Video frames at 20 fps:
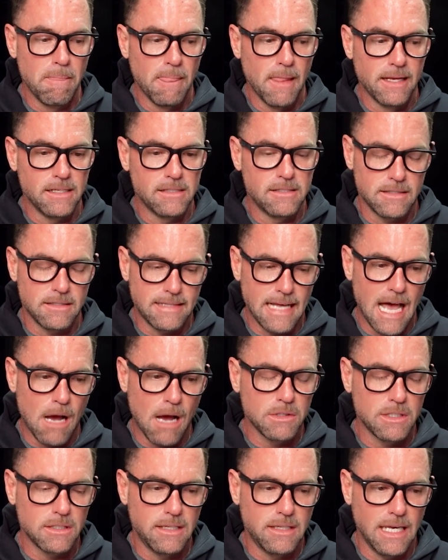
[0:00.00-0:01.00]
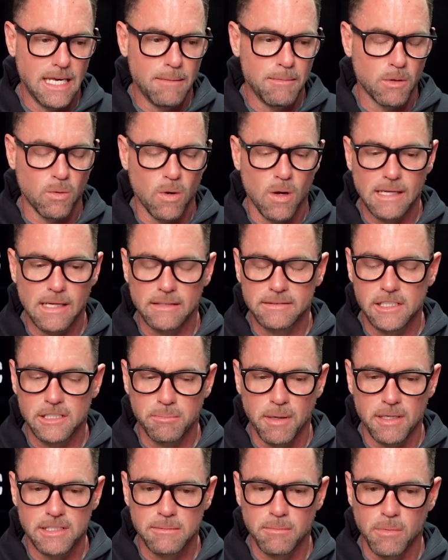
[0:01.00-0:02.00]
you sit down with the team, you roll out these
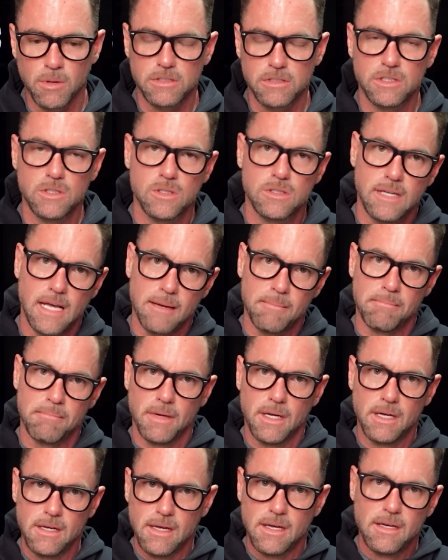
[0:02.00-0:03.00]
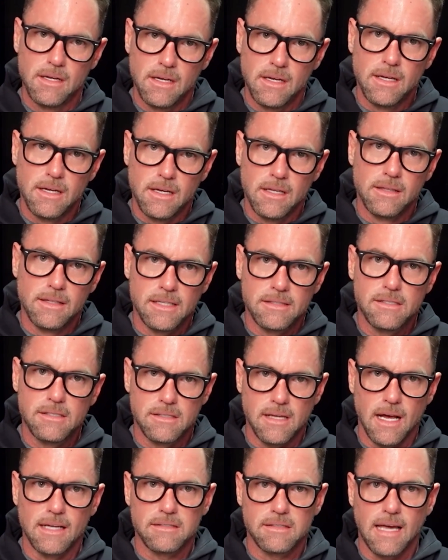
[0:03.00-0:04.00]
principles and you say, this
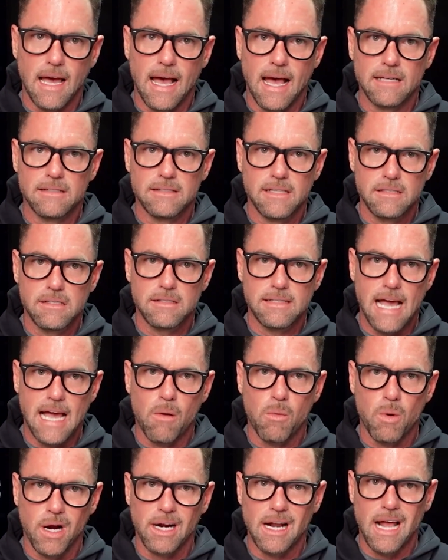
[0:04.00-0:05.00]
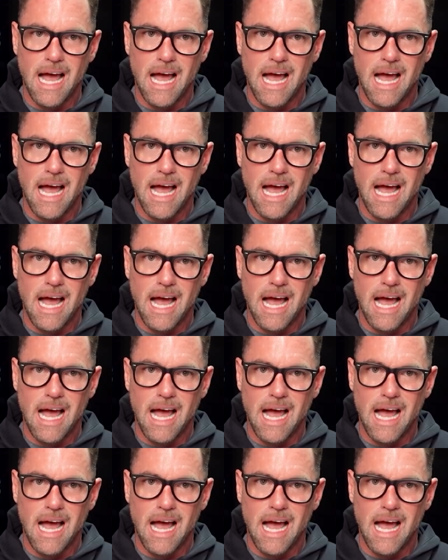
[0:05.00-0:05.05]
is us, guys. This is how we're going to